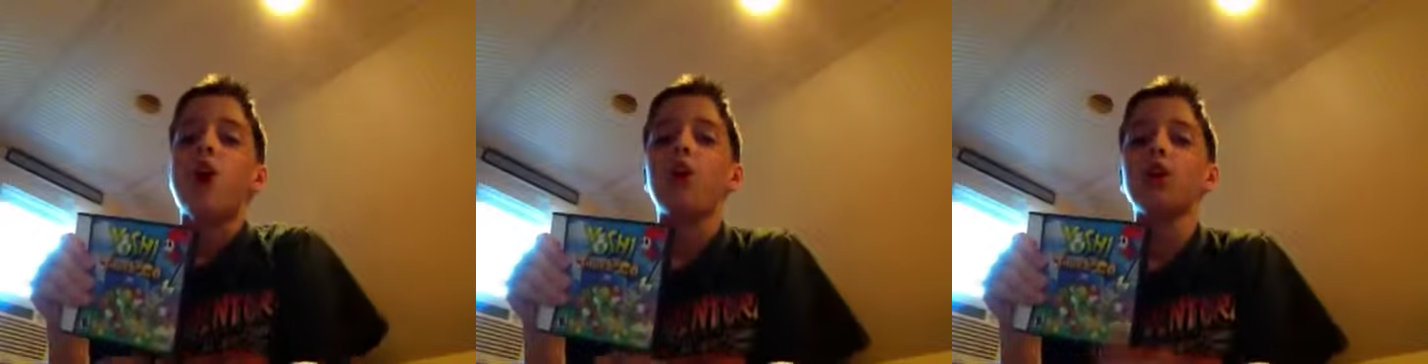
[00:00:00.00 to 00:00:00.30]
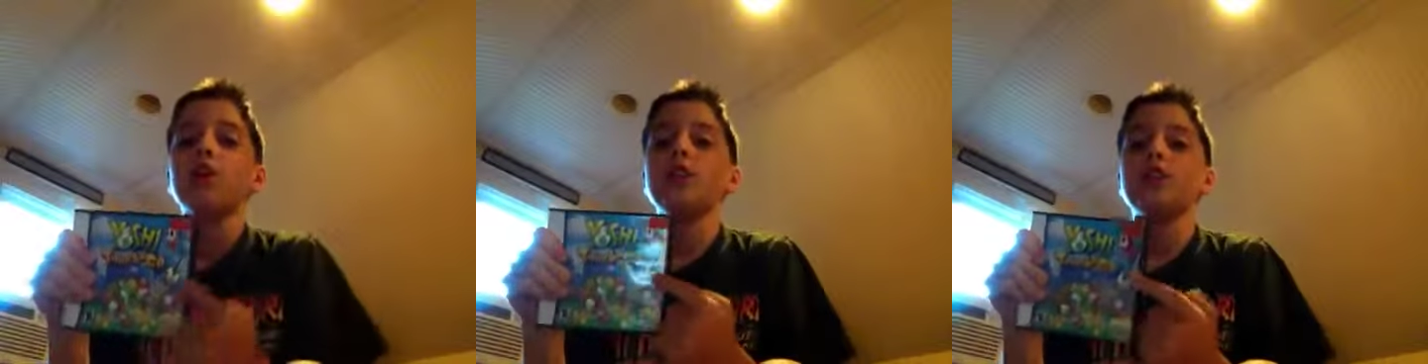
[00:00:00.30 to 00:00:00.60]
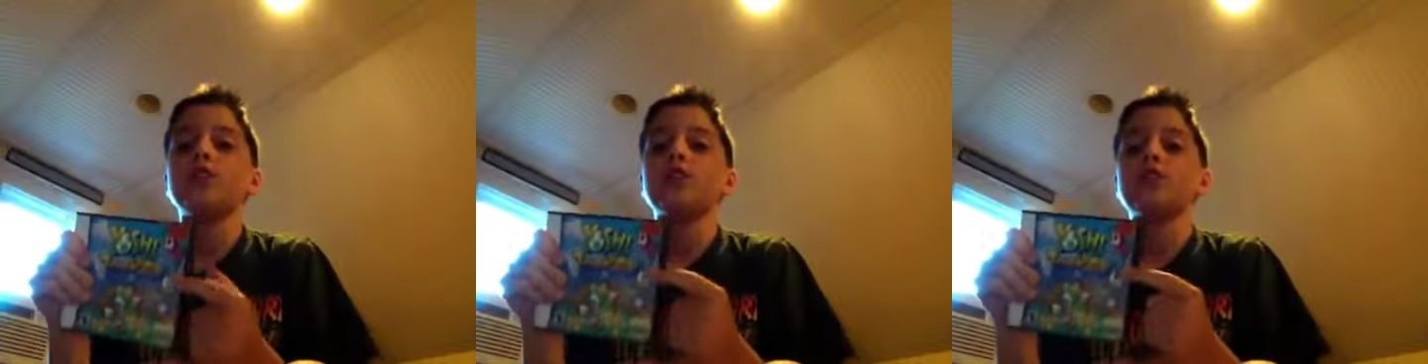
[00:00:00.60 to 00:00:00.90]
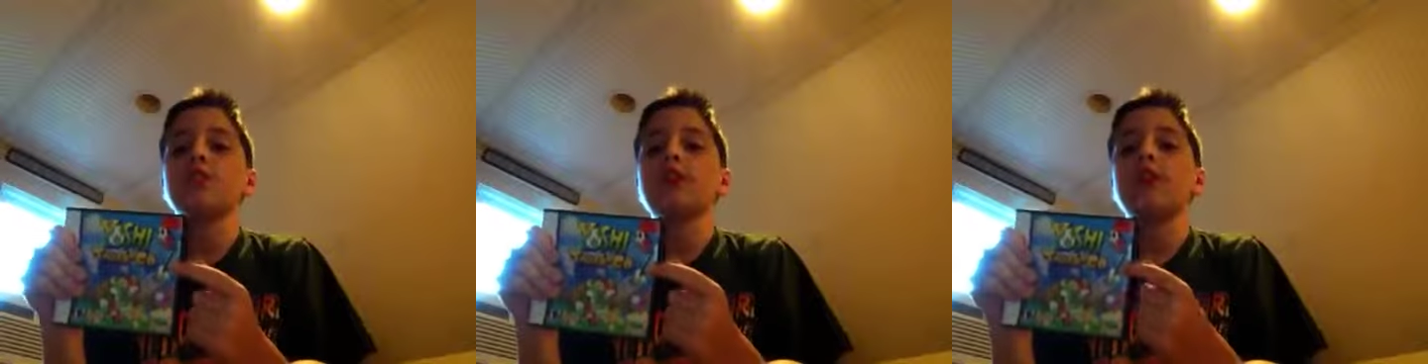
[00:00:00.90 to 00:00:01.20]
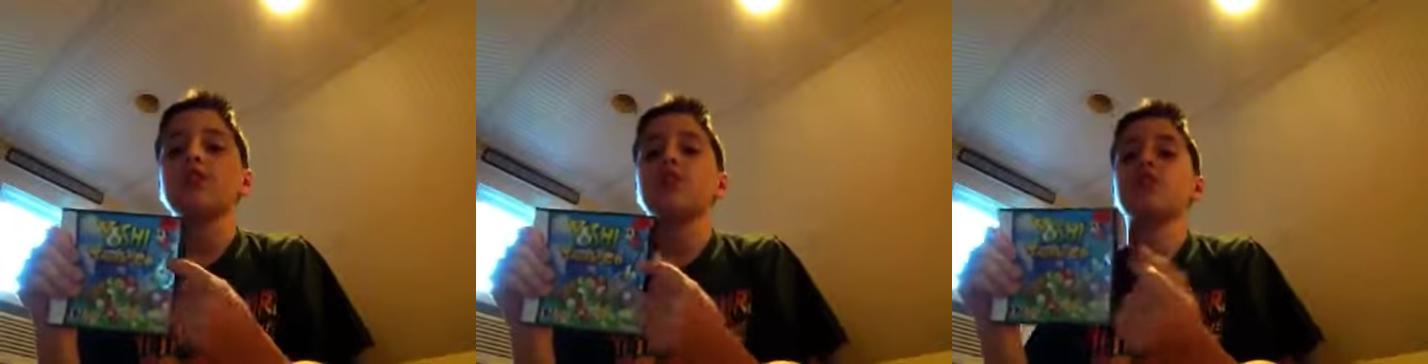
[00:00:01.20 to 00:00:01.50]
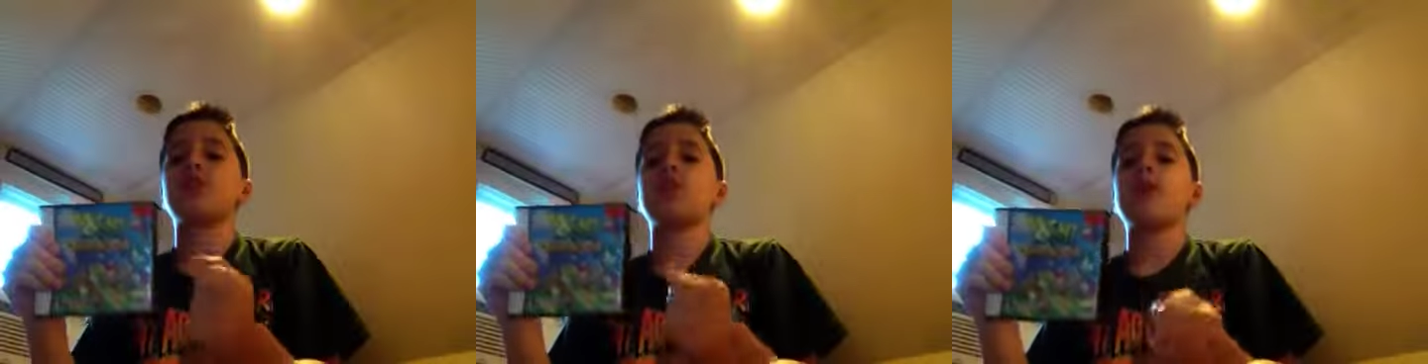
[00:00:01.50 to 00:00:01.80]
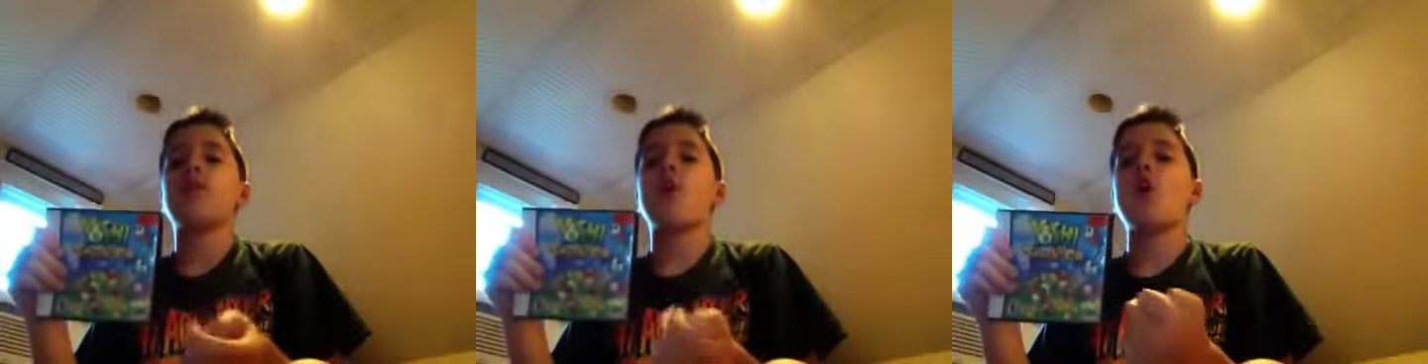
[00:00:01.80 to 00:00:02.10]
All you need is your stylus so you can
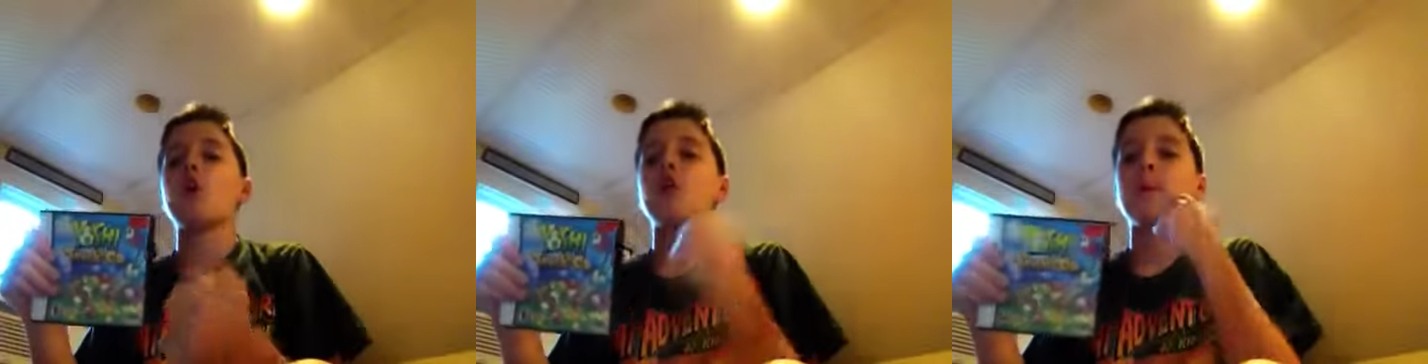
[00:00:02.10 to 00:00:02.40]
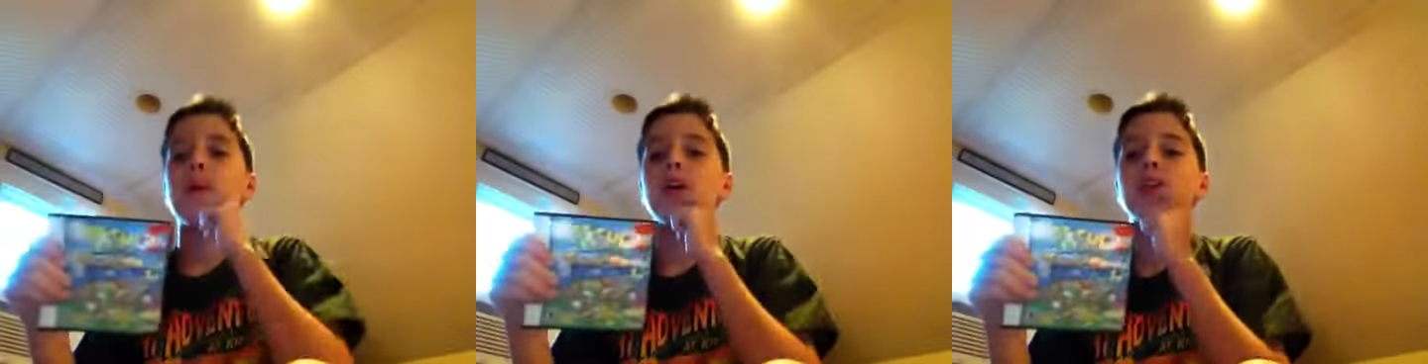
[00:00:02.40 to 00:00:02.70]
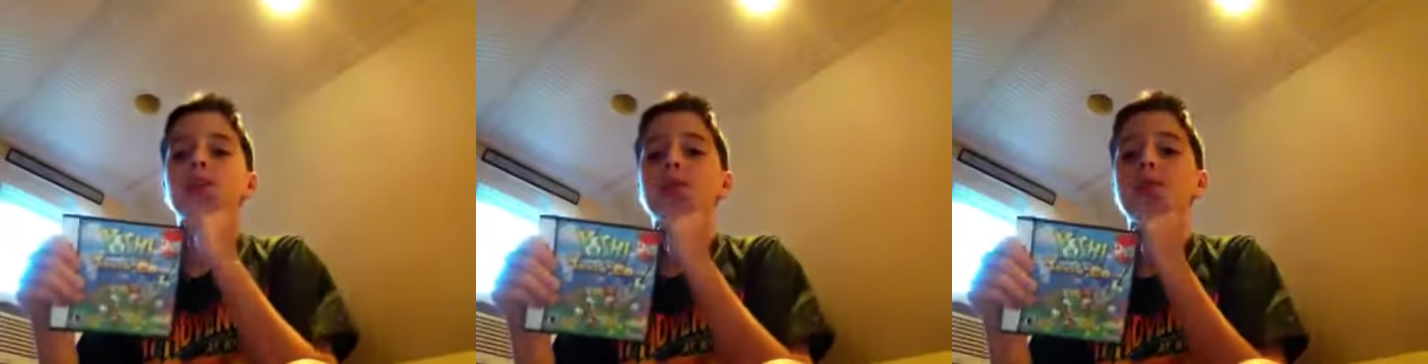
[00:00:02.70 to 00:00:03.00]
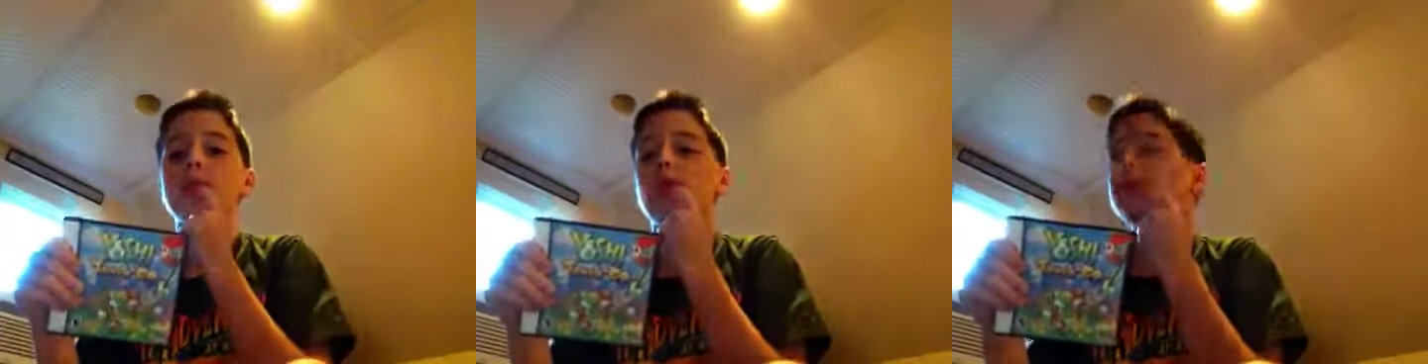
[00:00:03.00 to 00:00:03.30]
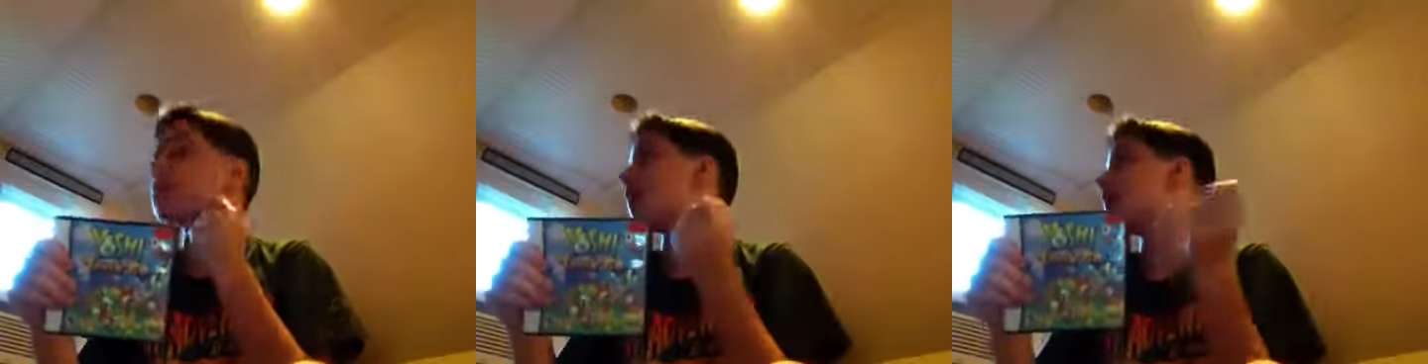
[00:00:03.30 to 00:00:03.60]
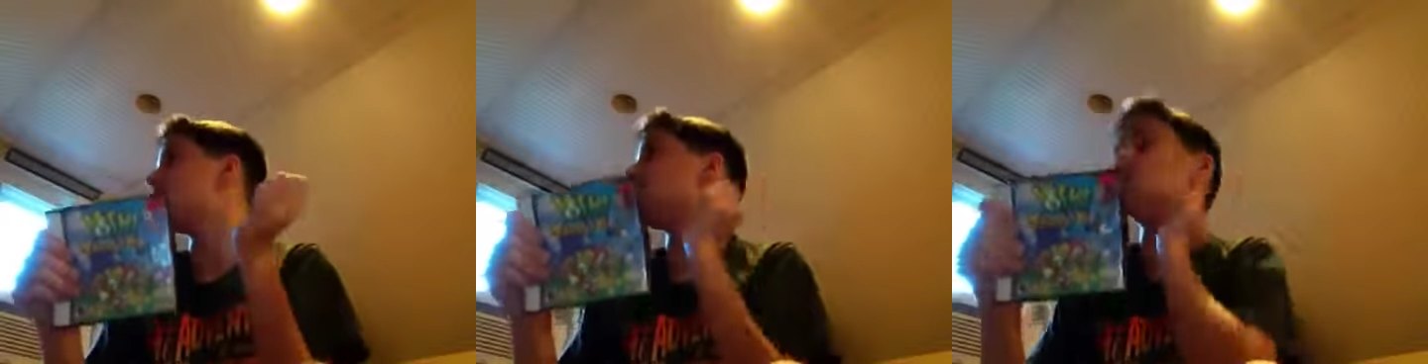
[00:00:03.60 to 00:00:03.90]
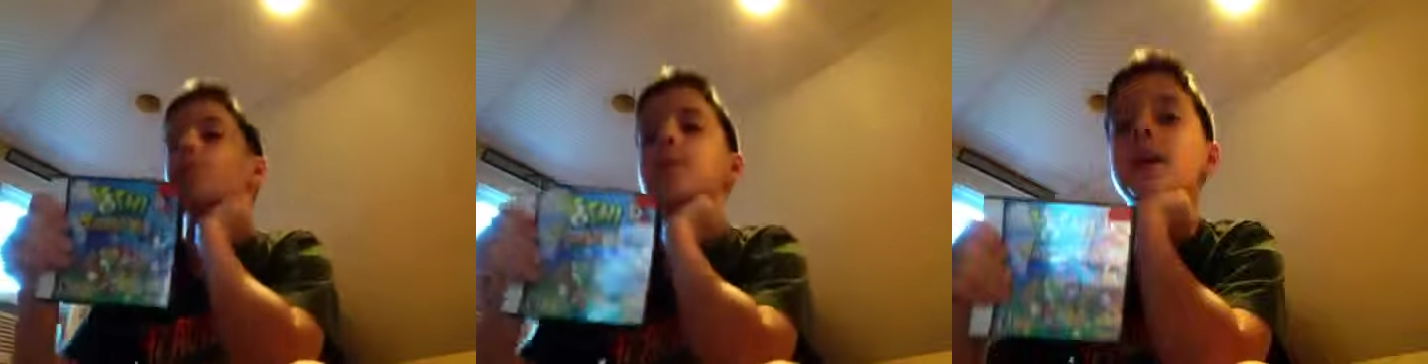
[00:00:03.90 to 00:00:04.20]
have all your buttons removed
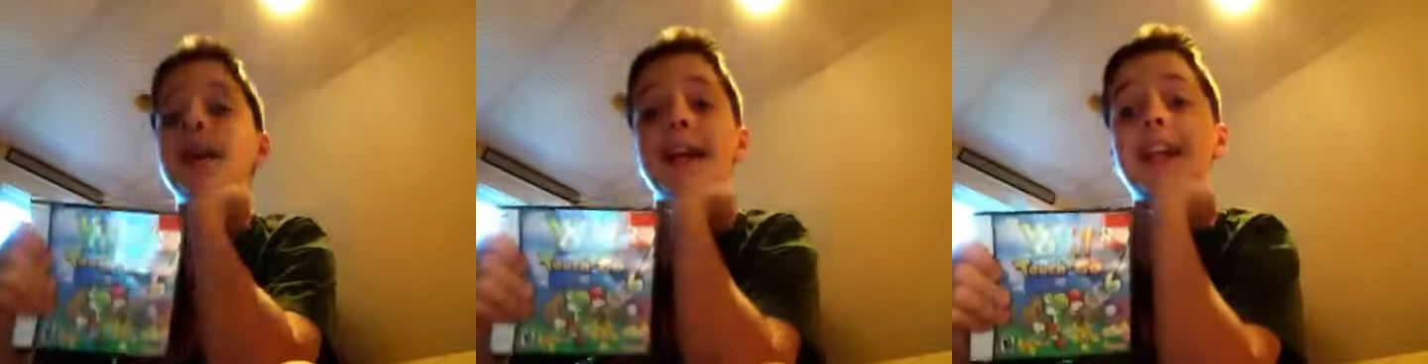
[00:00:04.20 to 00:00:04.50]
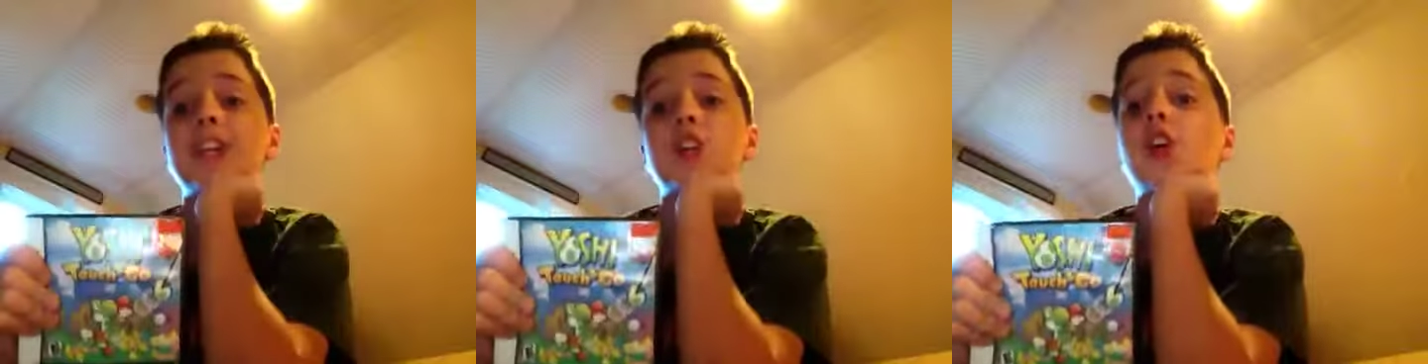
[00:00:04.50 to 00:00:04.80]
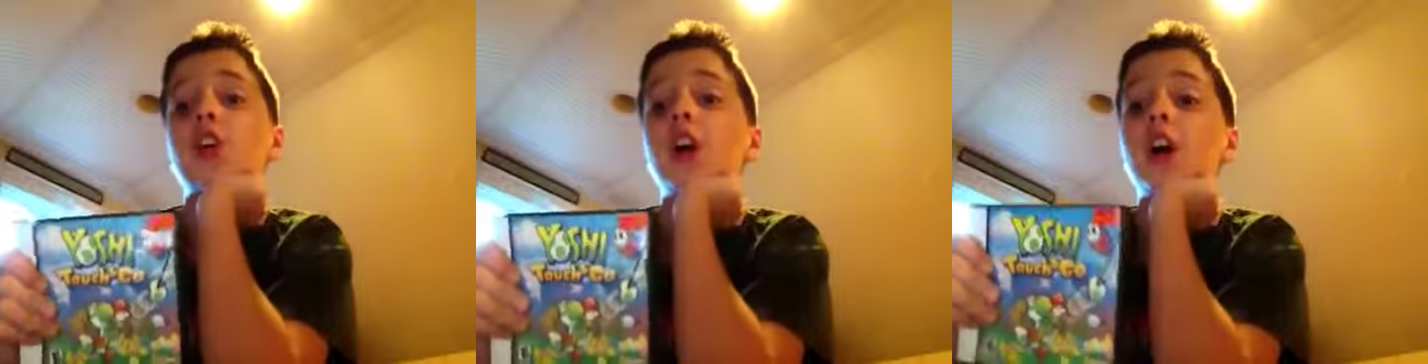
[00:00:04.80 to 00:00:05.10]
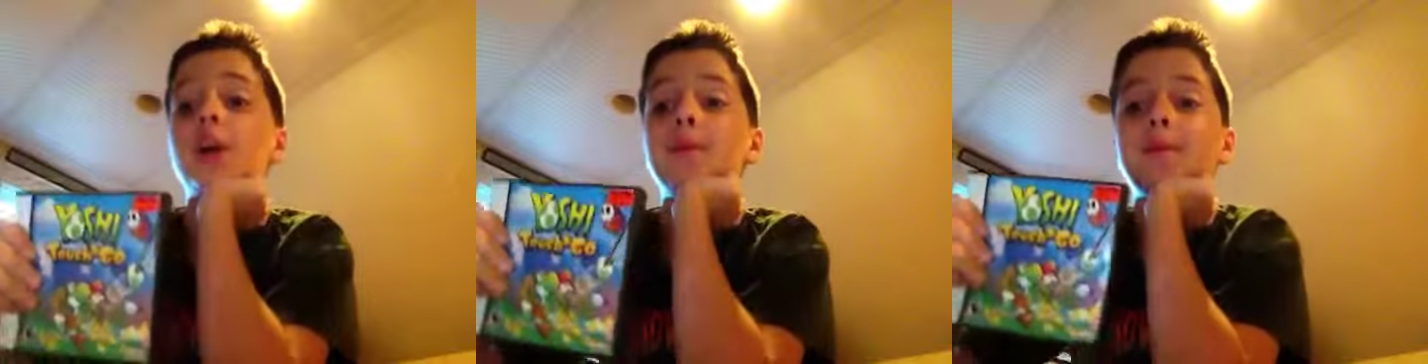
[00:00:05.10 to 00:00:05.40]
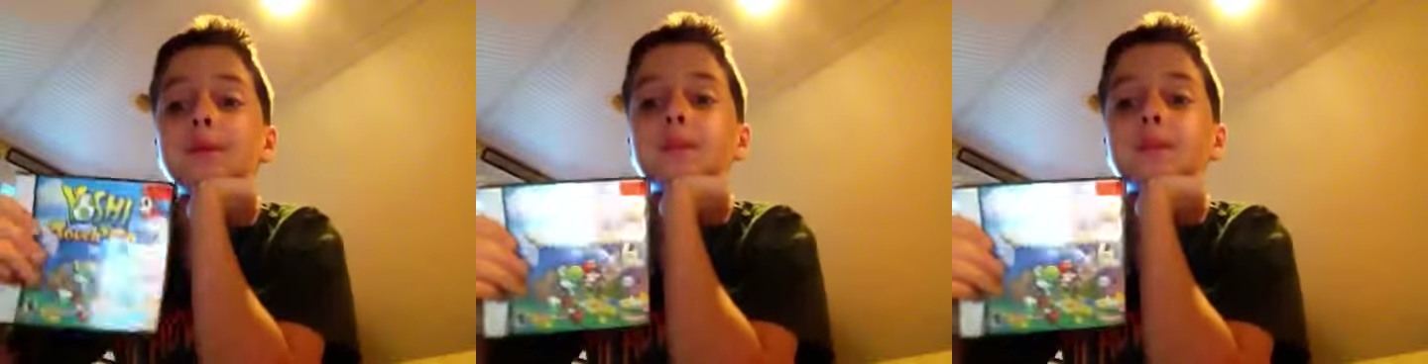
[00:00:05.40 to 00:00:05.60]
and it's all gone.